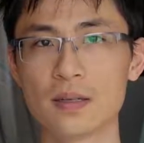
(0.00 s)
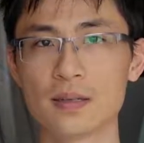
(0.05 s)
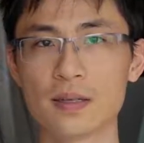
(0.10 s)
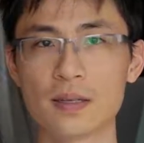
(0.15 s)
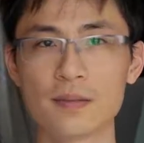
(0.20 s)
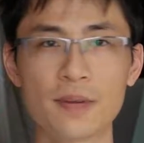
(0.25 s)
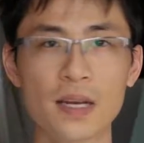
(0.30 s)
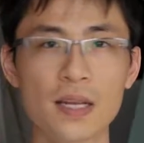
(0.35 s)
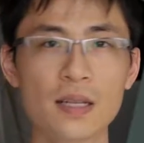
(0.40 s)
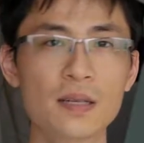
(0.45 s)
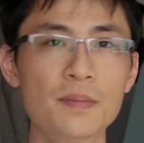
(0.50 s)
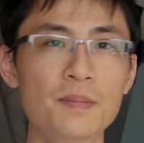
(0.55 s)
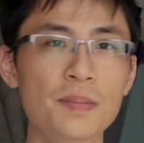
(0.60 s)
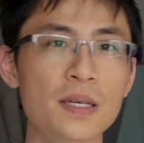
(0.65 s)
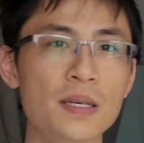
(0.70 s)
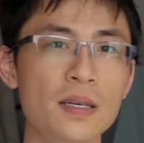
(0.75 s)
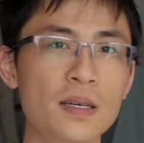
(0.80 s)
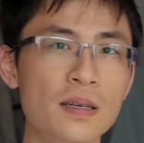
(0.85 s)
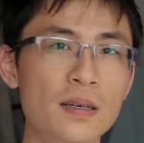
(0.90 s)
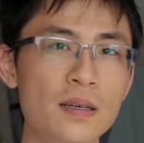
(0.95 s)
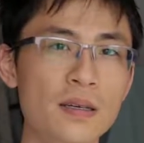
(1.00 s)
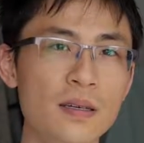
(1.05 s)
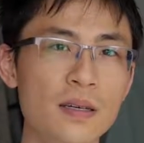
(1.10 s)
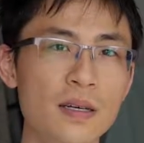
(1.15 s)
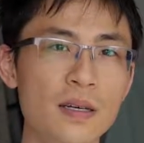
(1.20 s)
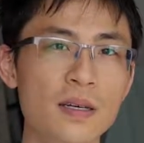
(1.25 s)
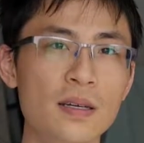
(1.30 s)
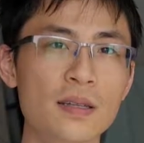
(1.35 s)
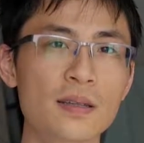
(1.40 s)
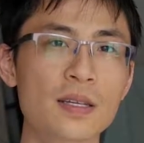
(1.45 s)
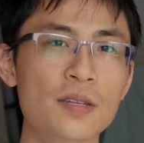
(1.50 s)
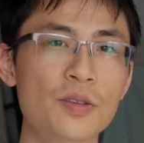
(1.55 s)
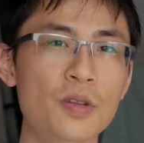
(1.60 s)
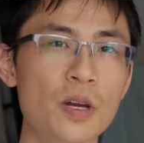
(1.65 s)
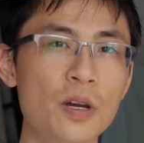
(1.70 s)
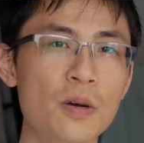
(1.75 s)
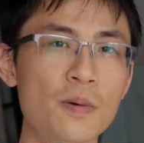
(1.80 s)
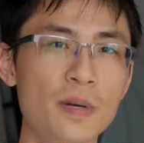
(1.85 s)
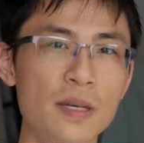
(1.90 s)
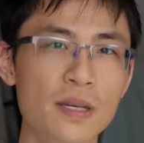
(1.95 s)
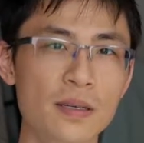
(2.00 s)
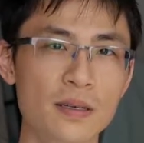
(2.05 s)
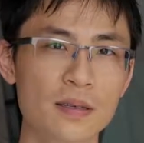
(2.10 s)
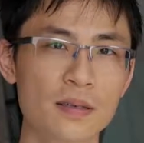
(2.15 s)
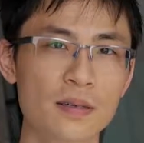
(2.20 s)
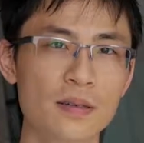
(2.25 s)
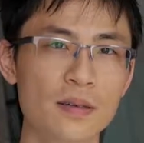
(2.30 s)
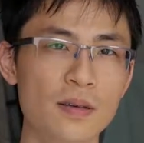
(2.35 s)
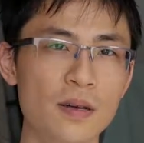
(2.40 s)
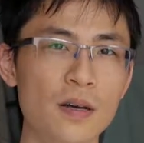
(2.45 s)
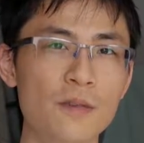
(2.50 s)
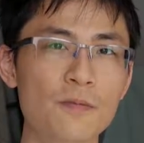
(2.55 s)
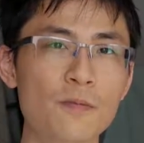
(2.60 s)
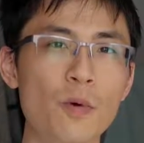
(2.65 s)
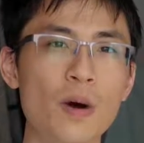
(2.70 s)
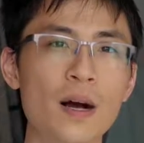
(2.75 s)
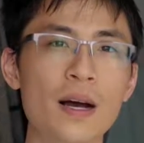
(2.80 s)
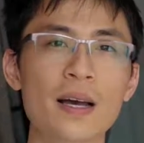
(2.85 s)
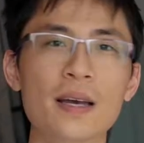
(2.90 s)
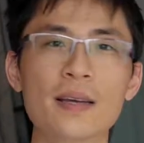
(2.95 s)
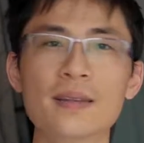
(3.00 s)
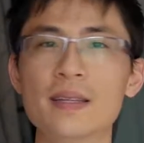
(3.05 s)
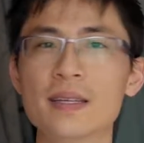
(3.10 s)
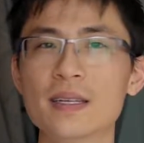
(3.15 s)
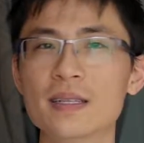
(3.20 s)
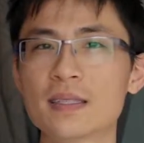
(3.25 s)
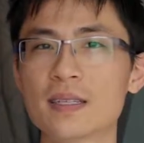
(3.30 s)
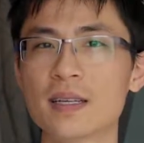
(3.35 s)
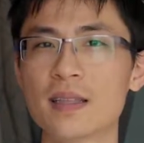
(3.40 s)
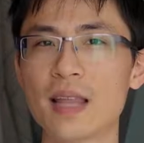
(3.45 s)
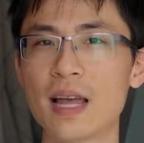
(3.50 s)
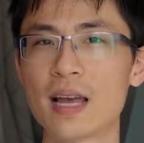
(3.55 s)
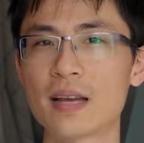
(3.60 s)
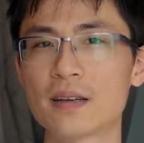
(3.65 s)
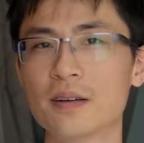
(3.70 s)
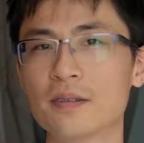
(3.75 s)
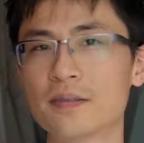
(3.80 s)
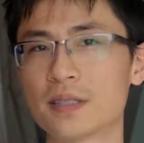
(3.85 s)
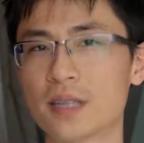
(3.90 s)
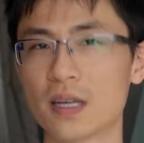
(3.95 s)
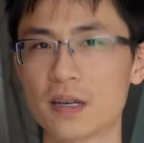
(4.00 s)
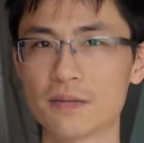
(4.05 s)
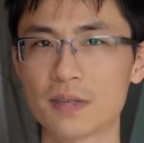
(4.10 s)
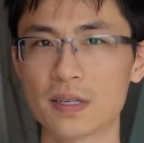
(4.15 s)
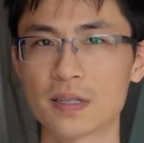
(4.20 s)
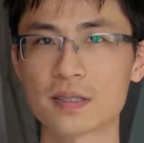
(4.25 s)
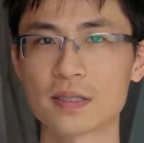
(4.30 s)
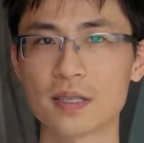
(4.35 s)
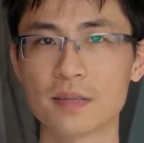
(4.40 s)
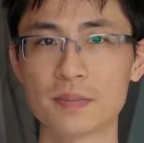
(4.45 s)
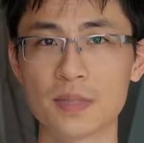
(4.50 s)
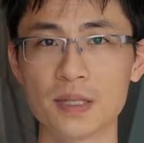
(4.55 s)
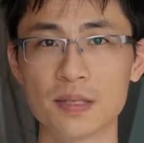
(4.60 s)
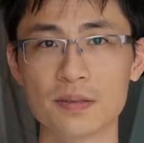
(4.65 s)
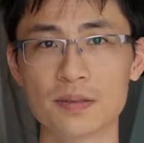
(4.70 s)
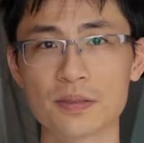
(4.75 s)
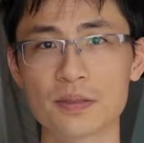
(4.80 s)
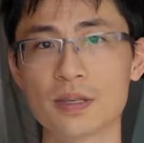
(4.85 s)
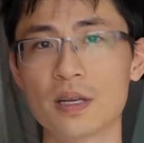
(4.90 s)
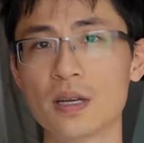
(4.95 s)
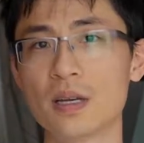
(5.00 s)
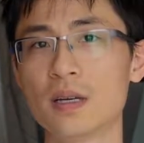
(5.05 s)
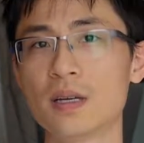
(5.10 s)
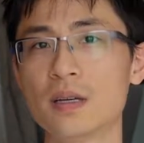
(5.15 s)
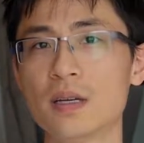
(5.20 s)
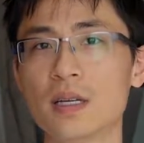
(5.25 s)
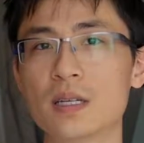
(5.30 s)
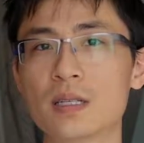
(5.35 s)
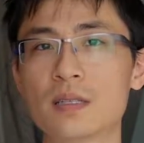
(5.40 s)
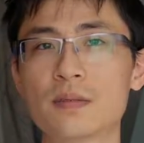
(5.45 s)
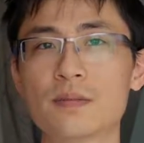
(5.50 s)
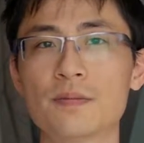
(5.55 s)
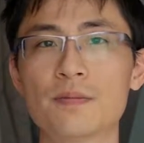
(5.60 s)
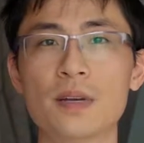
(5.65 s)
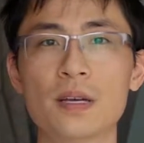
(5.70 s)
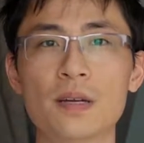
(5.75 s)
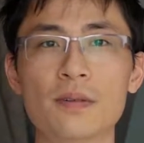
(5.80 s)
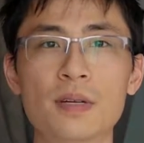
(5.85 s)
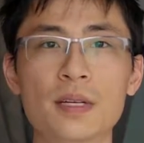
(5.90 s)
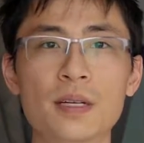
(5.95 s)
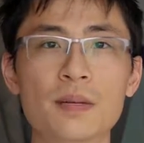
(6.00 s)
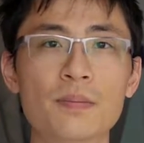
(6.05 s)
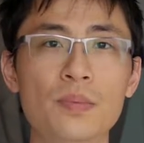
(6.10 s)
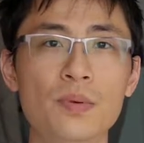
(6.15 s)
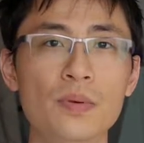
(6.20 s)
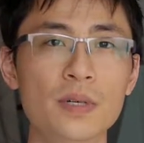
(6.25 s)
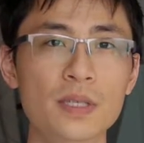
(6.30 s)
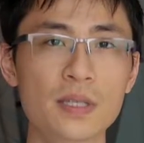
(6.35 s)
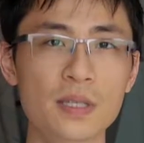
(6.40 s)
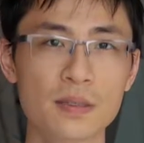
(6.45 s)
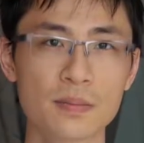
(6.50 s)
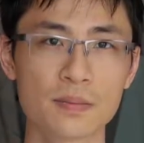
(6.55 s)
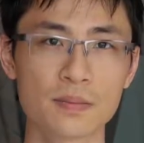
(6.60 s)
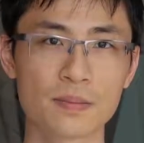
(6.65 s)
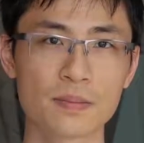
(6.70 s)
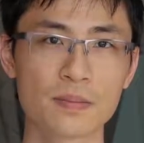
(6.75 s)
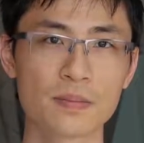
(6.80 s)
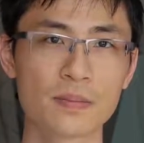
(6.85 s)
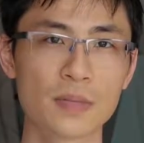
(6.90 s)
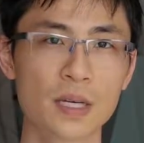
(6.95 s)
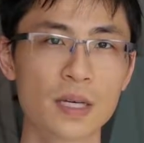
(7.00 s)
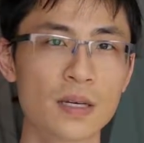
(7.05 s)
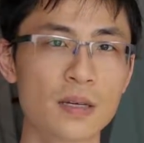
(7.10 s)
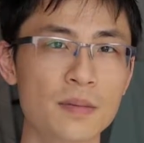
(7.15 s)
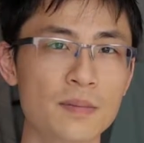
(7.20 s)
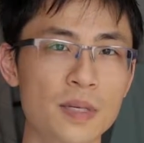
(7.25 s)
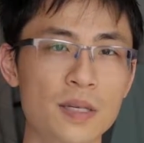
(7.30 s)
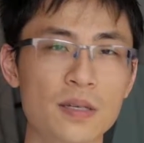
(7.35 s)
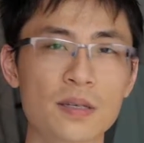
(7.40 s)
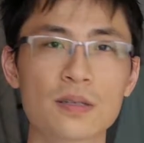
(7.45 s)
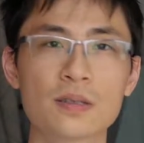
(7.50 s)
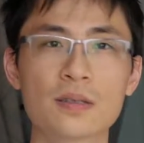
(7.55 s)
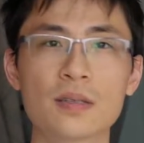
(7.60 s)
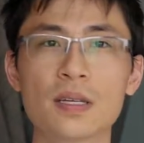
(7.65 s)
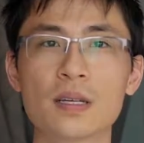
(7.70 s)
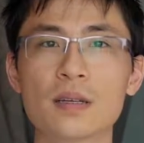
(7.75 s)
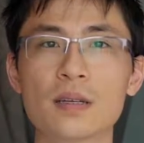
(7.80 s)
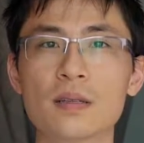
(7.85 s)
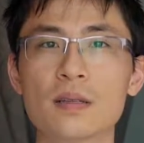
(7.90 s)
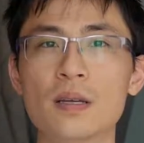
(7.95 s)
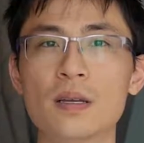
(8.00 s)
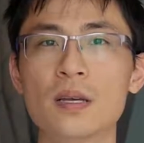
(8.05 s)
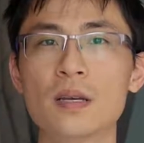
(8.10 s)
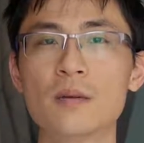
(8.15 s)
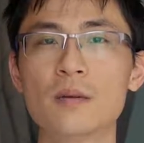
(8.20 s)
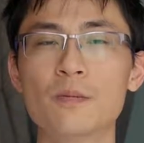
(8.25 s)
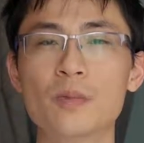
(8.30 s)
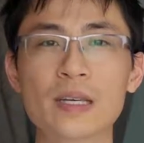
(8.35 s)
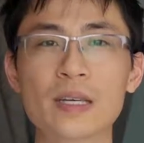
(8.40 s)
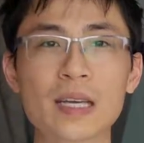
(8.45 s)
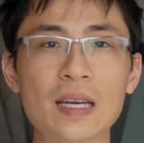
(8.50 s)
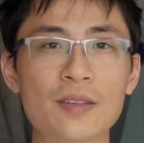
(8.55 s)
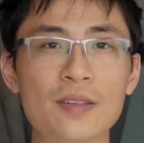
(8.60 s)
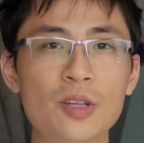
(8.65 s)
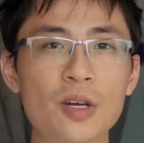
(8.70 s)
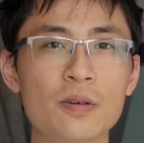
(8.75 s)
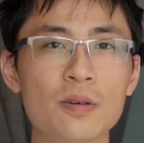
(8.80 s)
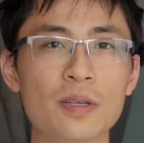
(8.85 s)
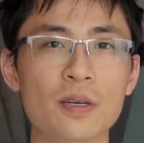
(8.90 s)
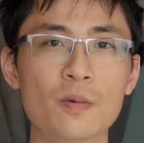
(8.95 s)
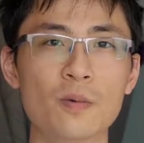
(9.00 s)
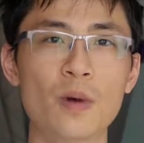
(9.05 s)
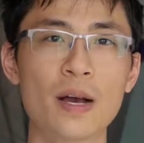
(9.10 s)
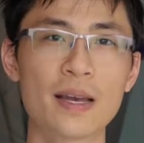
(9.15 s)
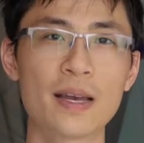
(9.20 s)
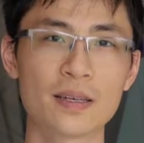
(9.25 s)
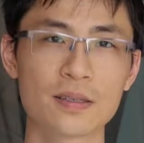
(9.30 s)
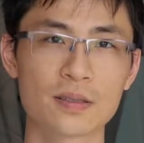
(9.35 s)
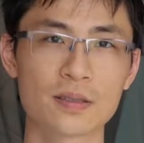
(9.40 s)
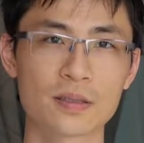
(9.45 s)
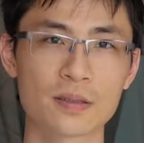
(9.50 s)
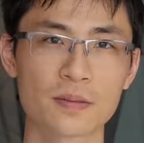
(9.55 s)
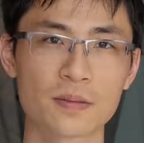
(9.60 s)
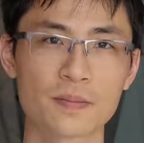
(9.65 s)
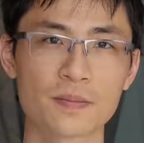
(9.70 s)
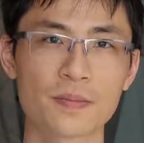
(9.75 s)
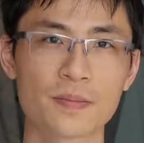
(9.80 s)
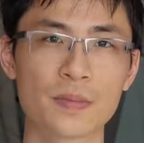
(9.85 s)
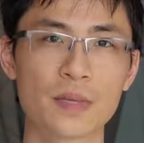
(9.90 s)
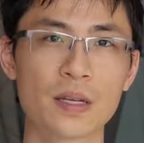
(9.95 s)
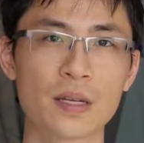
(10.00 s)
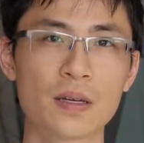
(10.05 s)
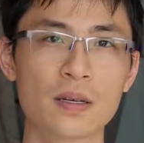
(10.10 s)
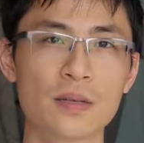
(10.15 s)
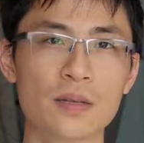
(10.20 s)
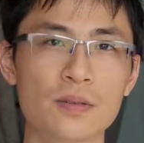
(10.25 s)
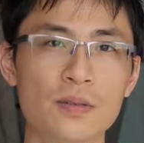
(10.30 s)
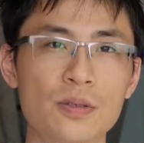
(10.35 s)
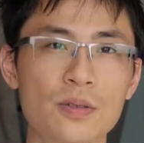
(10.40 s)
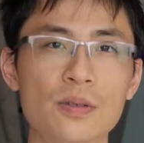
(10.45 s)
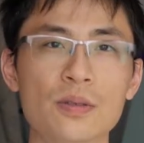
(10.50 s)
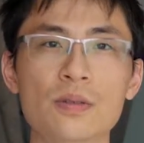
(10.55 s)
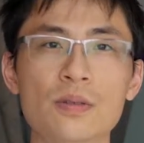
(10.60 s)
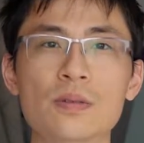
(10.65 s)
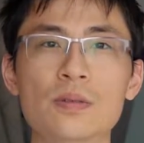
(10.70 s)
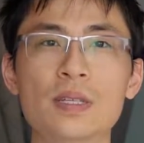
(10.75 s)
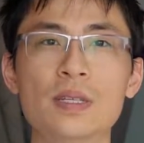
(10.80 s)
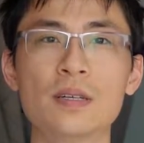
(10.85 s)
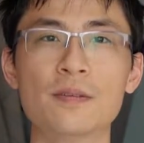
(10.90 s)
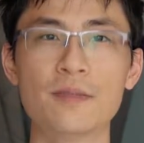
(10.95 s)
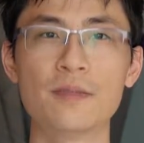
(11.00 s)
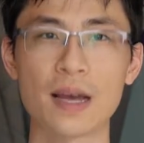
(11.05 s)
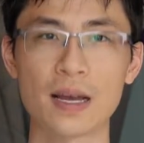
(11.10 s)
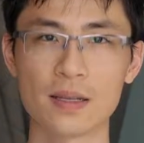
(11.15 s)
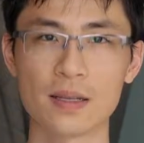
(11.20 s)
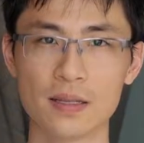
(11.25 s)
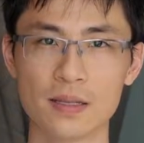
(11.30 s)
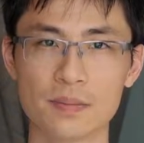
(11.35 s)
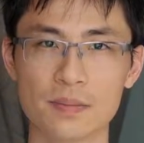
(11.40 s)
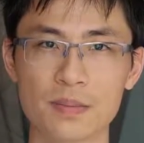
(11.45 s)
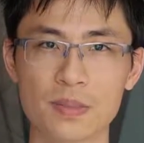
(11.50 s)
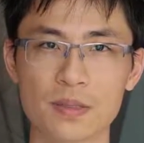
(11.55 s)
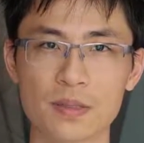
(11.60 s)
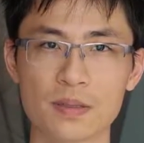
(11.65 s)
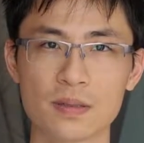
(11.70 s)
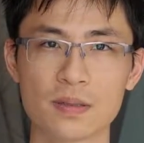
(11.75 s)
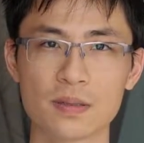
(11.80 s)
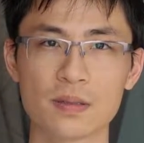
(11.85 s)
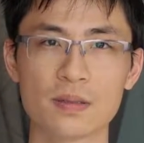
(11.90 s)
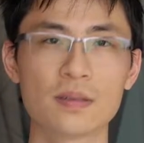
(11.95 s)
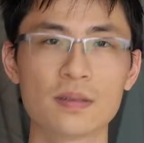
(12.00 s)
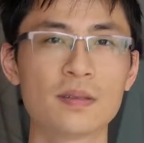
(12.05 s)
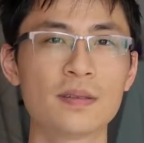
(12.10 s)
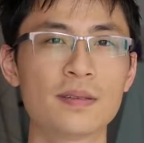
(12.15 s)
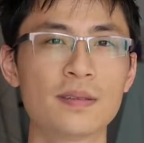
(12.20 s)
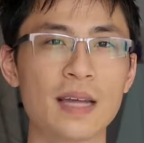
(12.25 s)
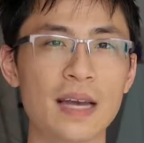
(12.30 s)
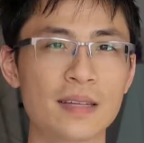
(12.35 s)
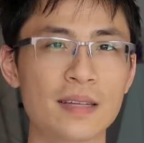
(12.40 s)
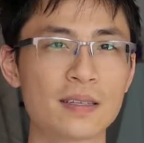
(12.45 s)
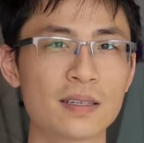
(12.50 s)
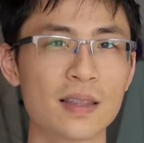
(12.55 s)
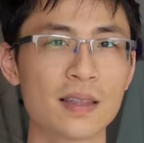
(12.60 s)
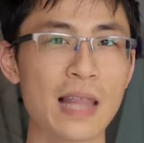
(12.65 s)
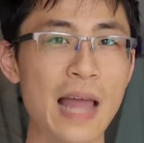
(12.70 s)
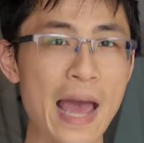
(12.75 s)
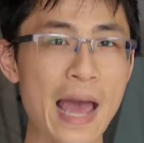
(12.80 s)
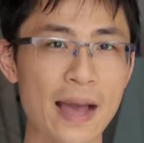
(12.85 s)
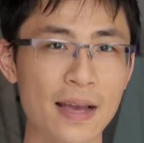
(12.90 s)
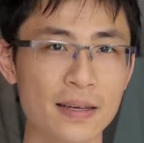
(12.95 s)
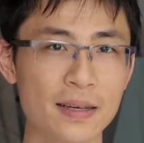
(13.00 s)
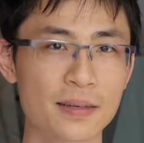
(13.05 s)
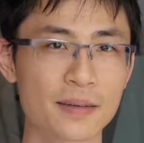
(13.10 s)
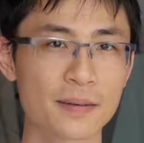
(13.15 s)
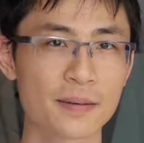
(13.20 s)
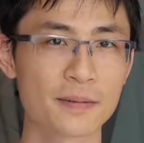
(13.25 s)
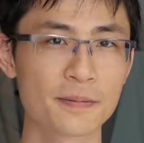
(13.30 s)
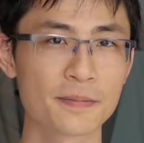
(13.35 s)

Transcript: developing the knowing of why there's a lack of self-acceptance is very important, because then we can know the ways to develop that lack.